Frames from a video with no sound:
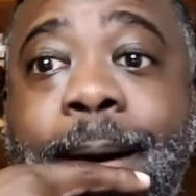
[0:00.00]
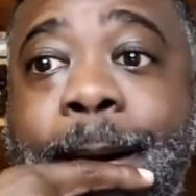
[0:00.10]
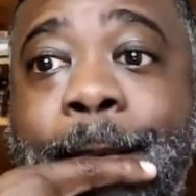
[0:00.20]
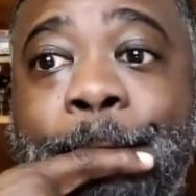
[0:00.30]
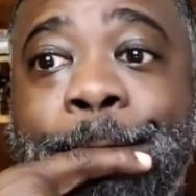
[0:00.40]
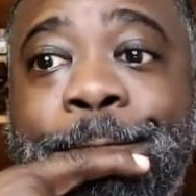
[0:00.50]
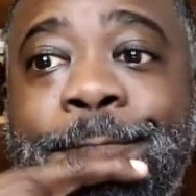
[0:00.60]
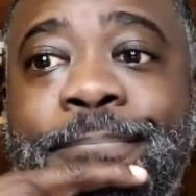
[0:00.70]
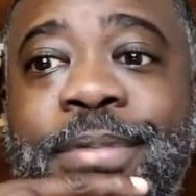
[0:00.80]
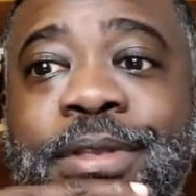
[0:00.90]
Um,
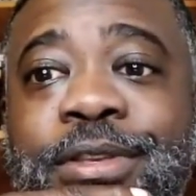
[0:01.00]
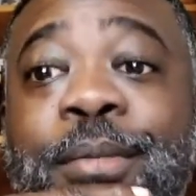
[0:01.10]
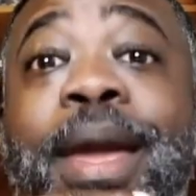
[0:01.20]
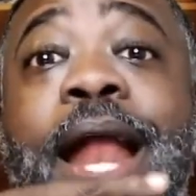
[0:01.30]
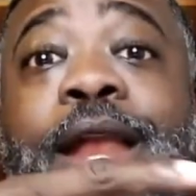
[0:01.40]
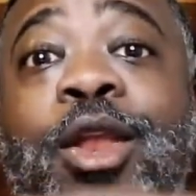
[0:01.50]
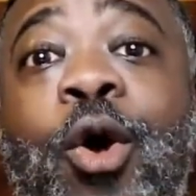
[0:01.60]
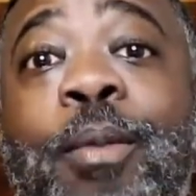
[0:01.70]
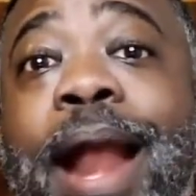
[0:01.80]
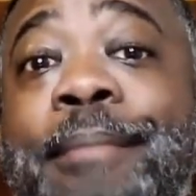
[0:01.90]
you may not
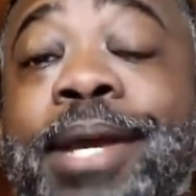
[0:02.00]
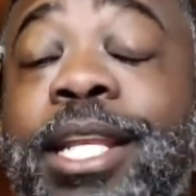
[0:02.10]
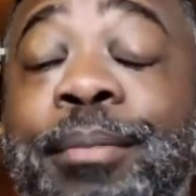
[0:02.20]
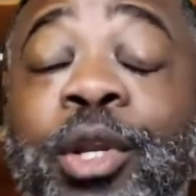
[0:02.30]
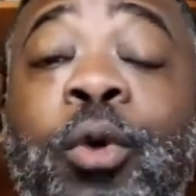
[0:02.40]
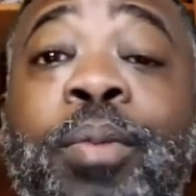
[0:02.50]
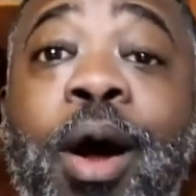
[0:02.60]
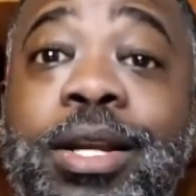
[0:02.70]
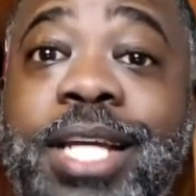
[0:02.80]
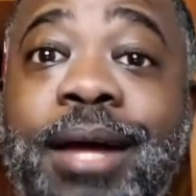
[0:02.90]
know, but I picked up a little
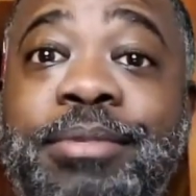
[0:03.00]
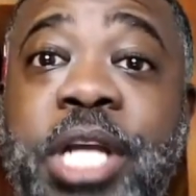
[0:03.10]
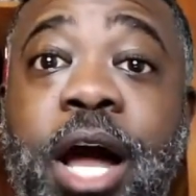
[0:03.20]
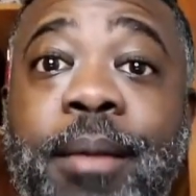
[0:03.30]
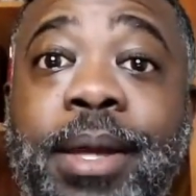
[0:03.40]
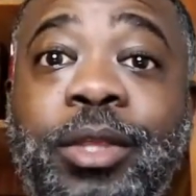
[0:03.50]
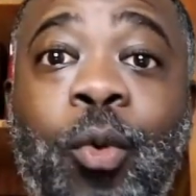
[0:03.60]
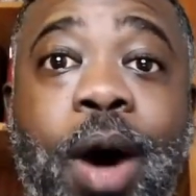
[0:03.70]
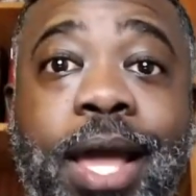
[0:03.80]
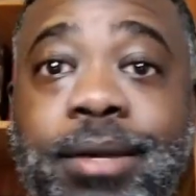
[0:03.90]
part time job at the
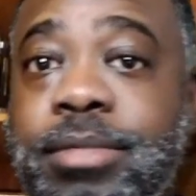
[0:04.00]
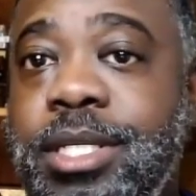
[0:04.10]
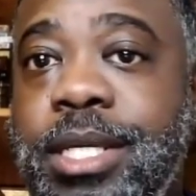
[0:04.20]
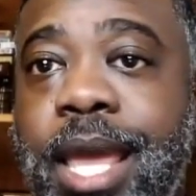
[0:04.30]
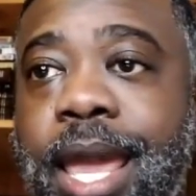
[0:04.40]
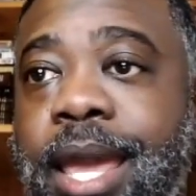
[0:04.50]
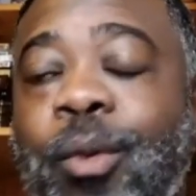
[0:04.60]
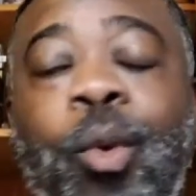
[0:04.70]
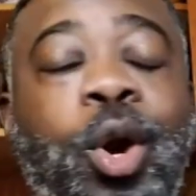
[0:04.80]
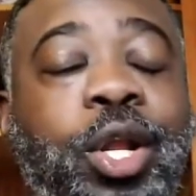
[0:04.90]

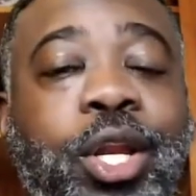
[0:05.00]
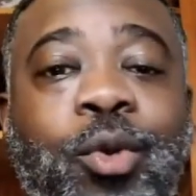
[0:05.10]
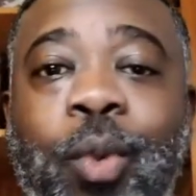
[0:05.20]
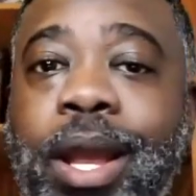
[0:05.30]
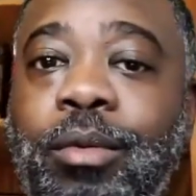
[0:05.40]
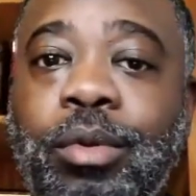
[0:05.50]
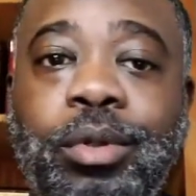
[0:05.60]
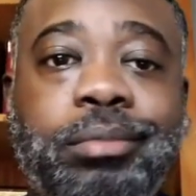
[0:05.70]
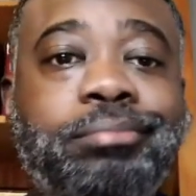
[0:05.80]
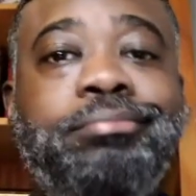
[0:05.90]
YMCA working in the weight
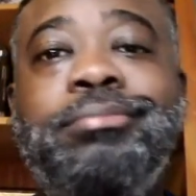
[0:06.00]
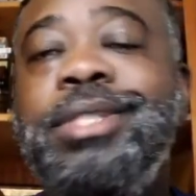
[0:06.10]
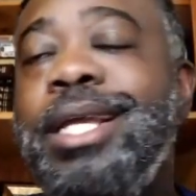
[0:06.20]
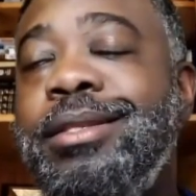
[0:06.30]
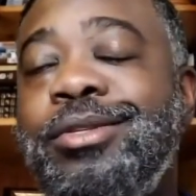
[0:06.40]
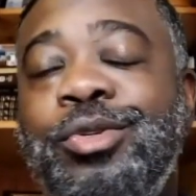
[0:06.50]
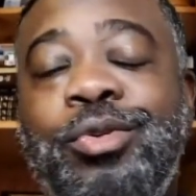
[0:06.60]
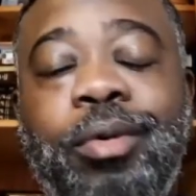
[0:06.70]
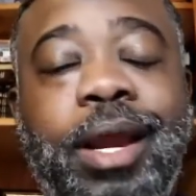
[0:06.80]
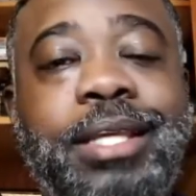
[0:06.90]
room. Nothing too
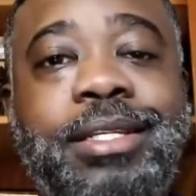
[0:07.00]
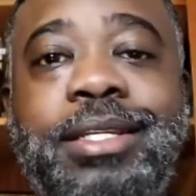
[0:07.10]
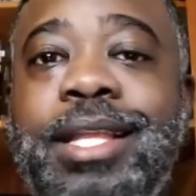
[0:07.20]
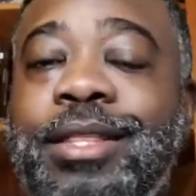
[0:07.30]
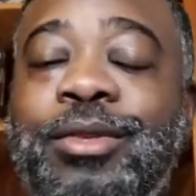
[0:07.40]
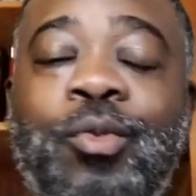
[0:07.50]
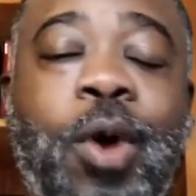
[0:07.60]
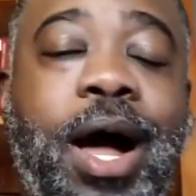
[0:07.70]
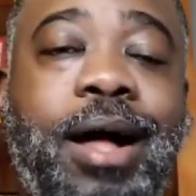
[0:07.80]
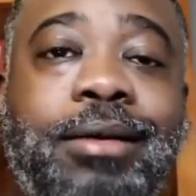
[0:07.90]
crazy, nothing
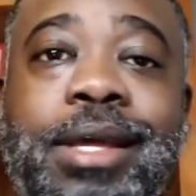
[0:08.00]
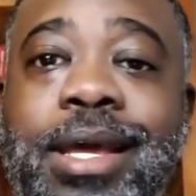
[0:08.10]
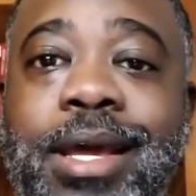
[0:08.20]
wild.